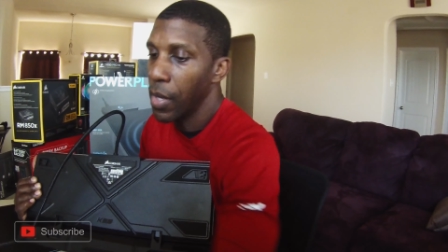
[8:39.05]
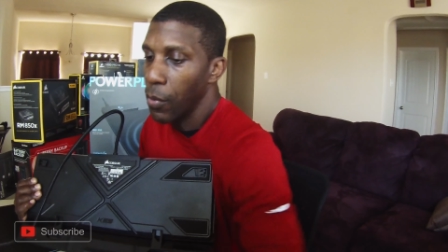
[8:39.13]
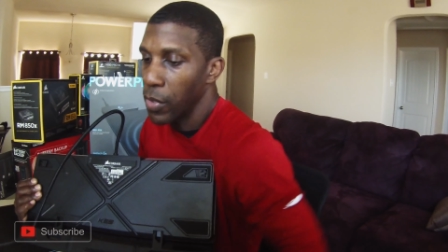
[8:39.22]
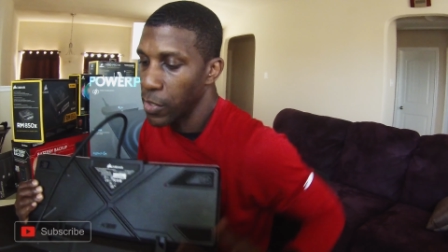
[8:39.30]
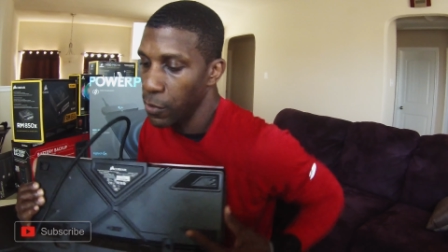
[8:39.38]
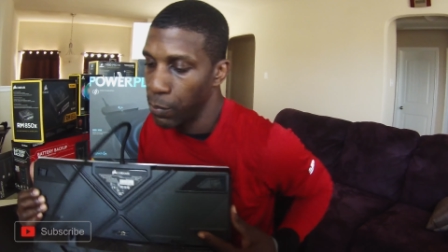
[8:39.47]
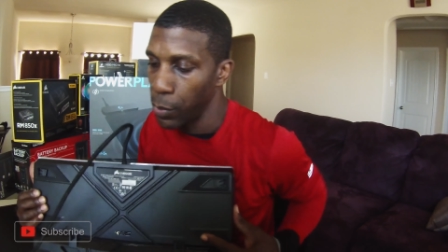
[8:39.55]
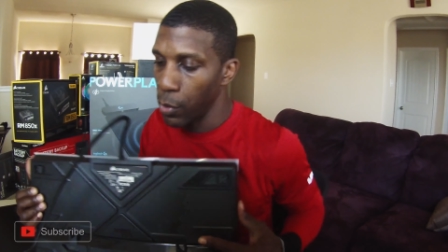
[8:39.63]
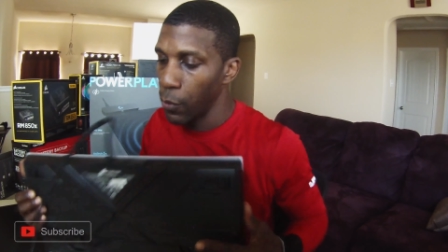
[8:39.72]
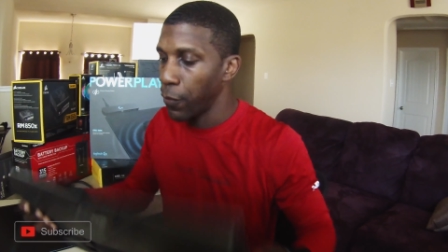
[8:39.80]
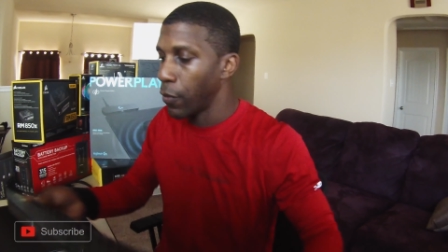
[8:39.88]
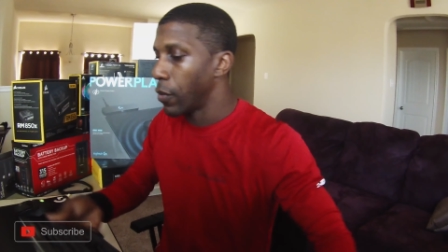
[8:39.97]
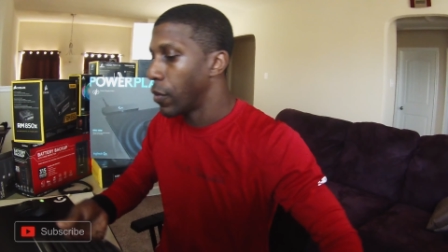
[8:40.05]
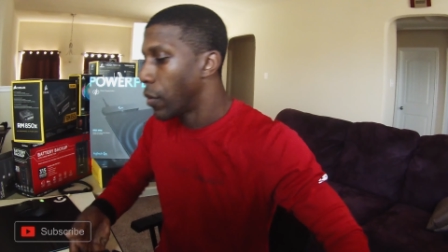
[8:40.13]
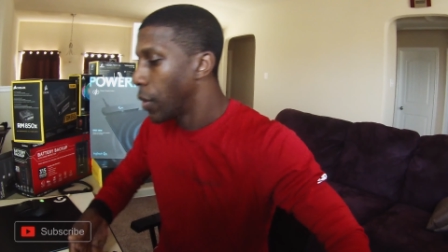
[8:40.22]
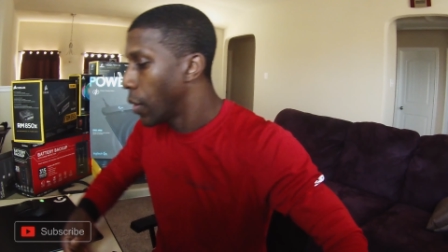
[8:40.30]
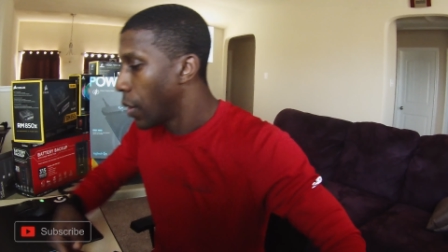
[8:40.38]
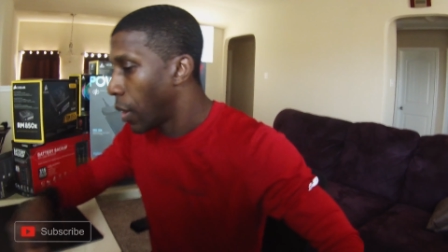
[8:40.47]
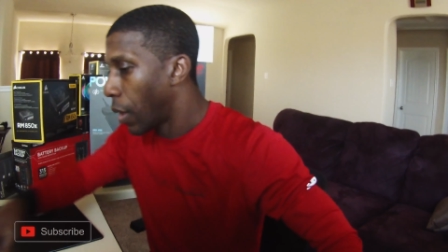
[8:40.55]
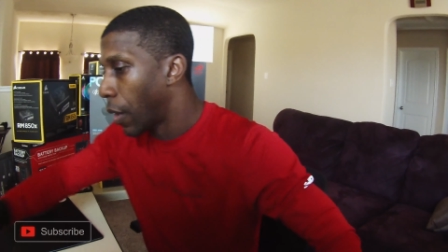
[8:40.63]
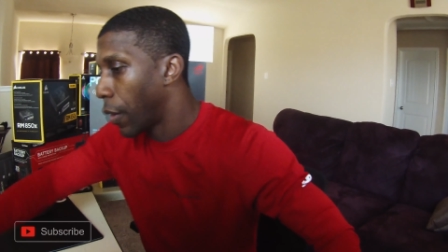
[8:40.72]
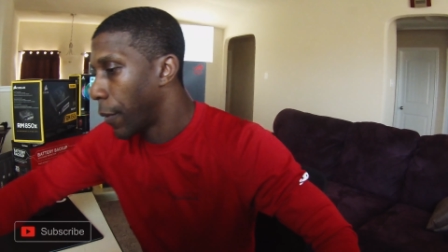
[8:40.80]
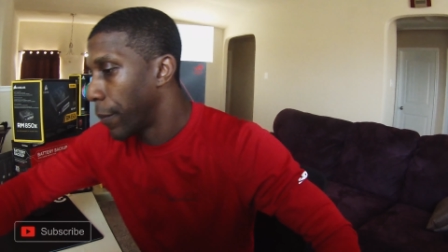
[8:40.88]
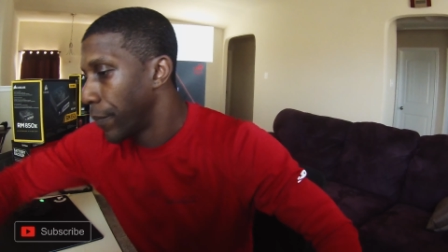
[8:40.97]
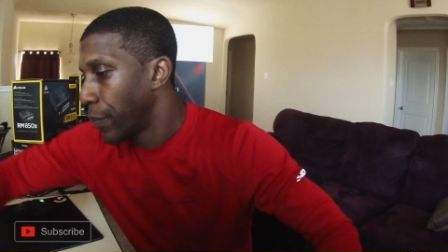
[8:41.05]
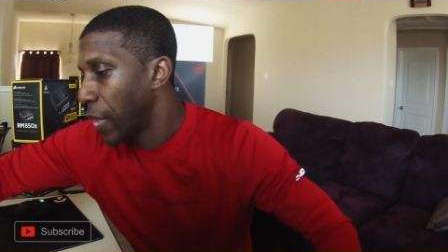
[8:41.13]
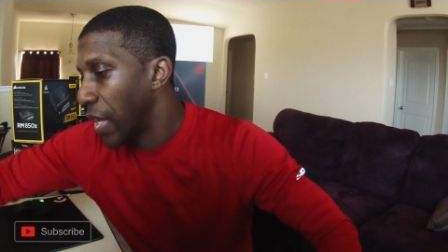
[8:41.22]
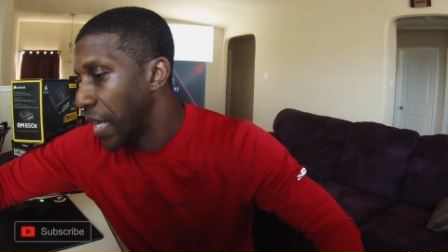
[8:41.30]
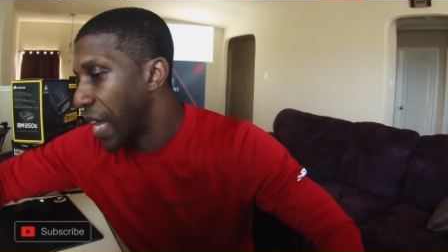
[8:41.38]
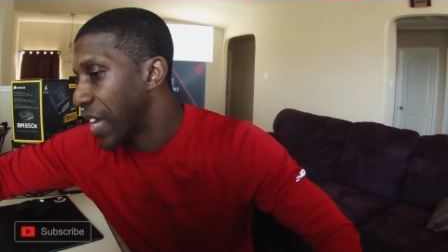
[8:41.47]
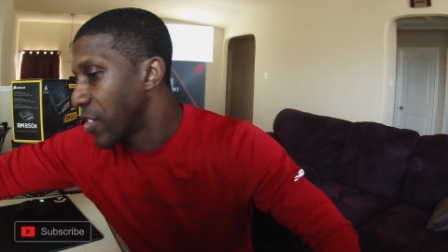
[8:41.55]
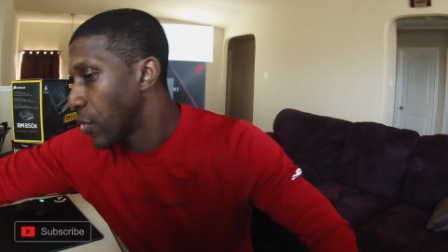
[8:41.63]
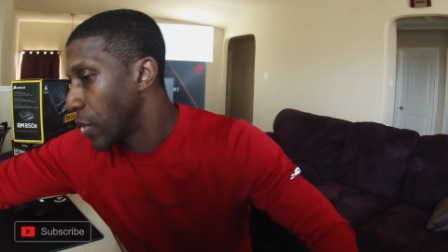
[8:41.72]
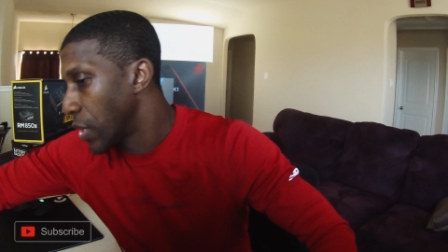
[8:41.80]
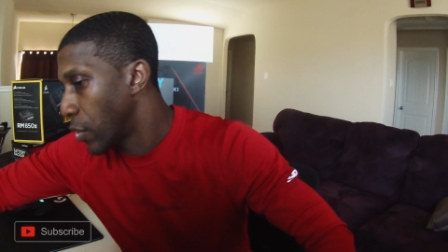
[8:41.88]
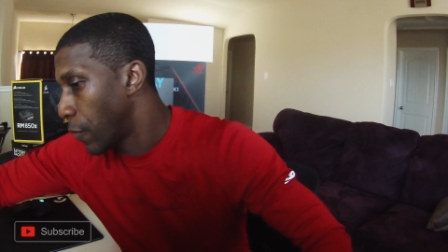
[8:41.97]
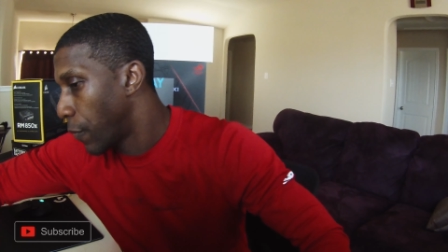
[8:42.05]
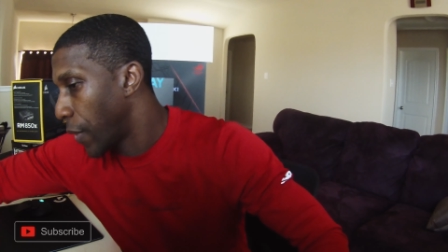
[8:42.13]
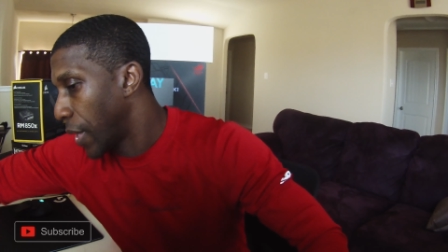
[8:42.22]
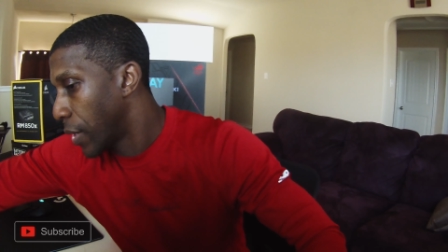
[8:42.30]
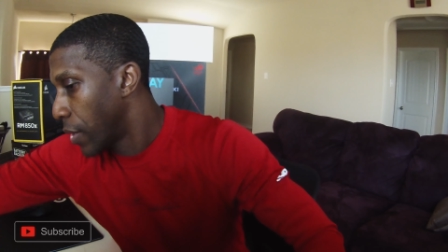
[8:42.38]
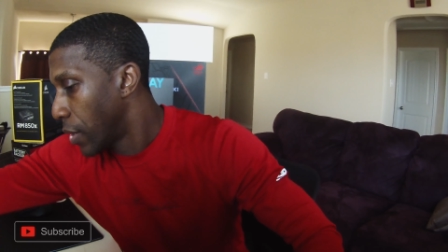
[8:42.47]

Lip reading: which is beautiful. And they actually do fit.